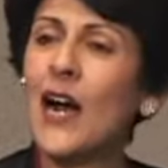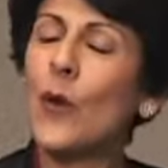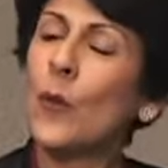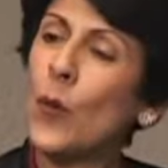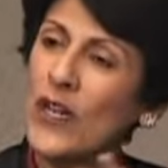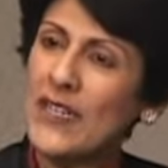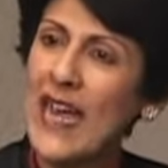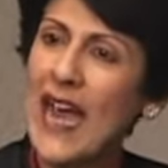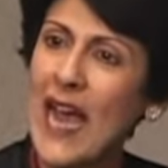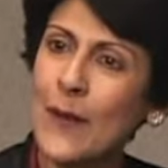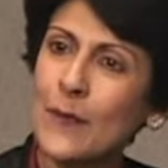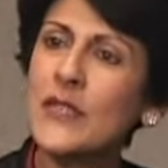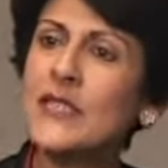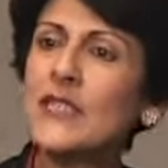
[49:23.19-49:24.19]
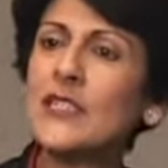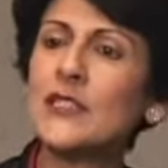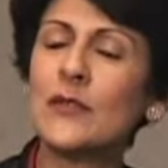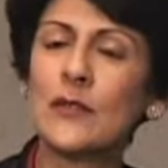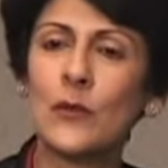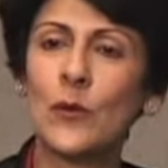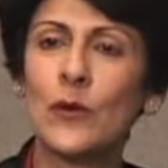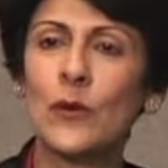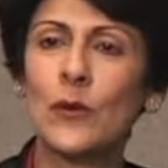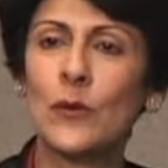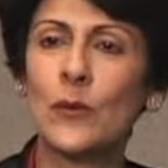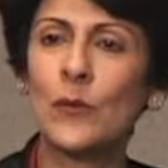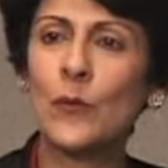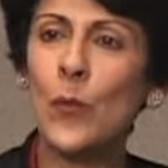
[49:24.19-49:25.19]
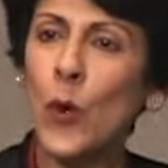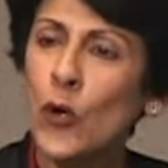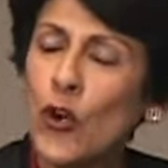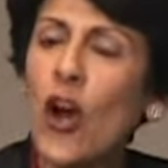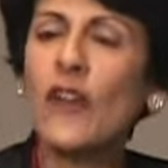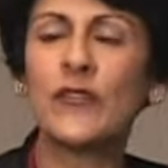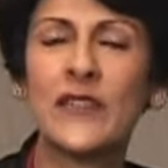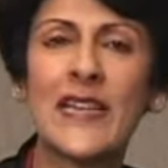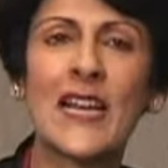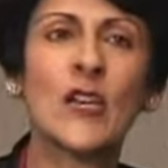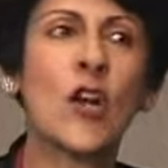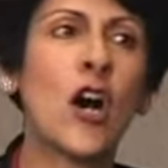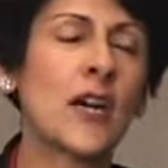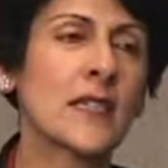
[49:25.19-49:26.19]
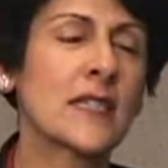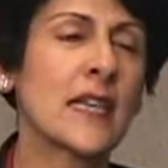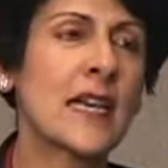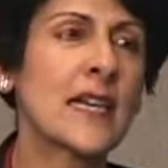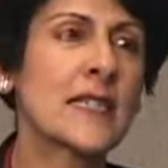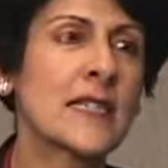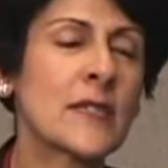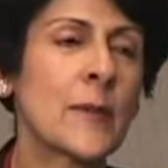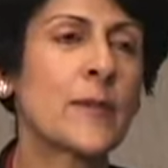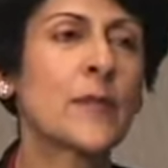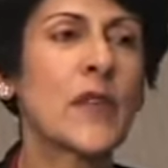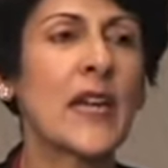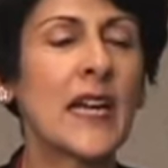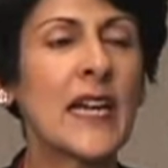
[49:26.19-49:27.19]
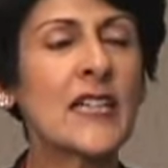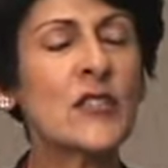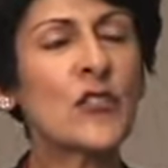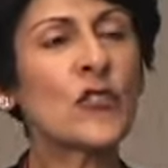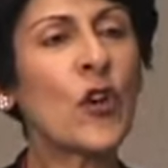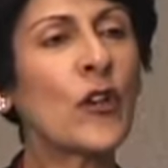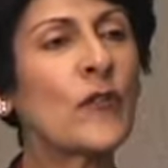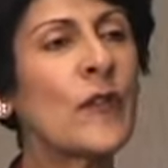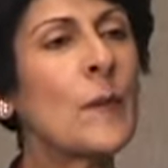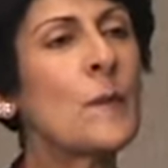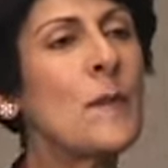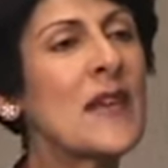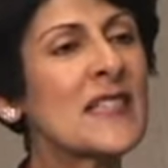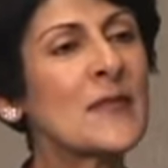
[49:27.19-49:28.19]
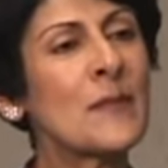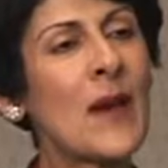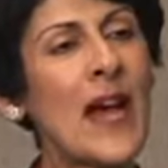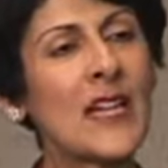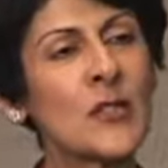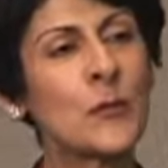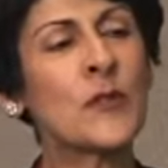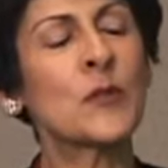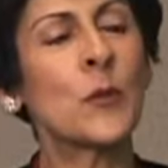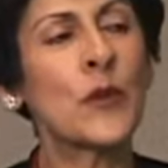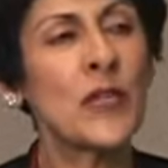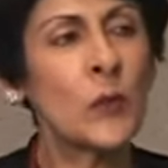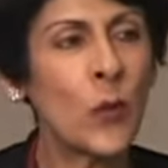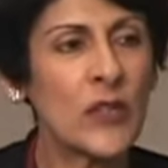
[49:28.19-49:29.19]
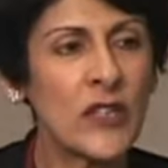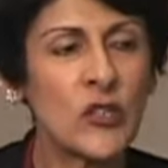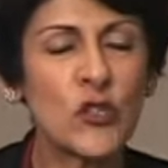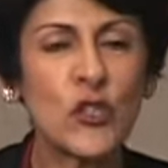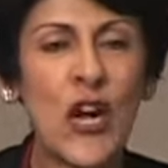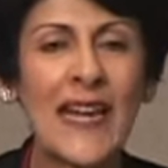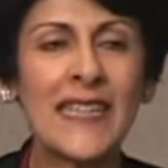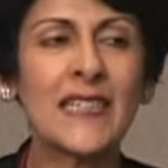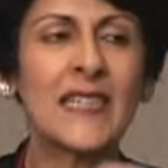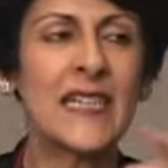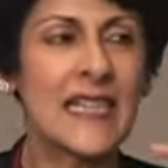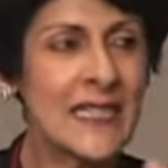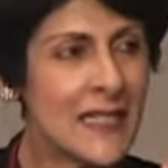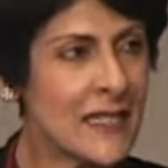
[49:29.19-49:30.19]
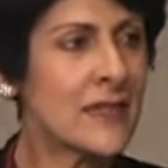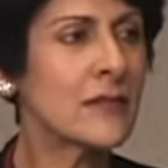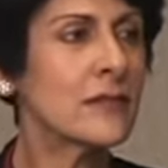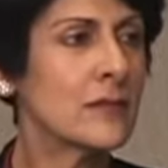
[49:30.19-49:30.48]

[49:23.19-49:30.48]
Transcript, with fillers: what happens more often than not is it's sort of a mismatch between what the child needs